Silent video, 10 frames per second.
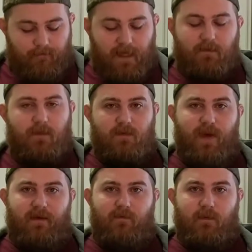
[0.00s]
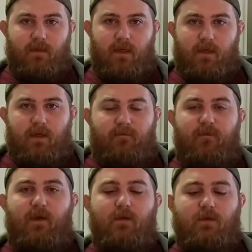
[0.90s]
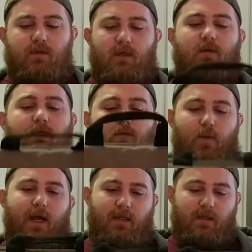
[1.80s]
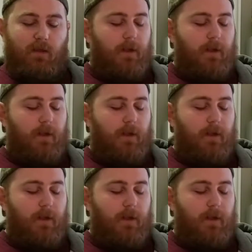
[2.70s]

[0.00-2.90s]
That's what this bag feels like. It feels great.